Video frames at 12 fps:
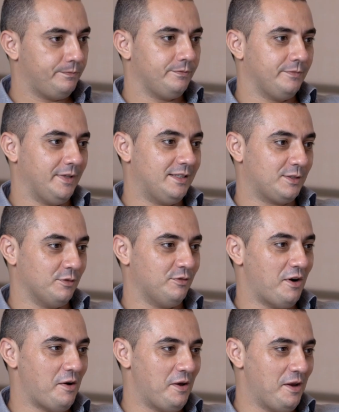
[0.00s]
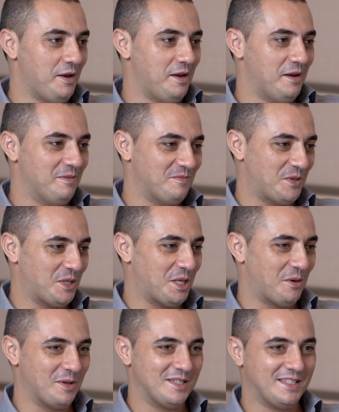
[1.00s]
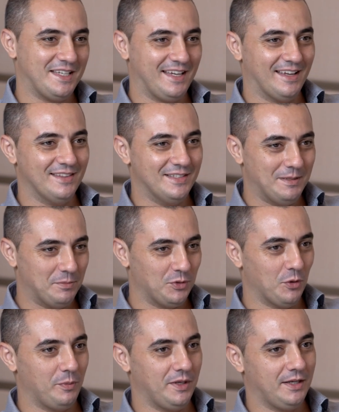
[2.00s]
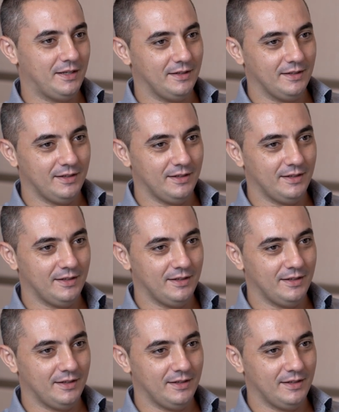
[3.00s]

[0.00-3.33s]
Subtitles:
it's a very interesting and deep topic,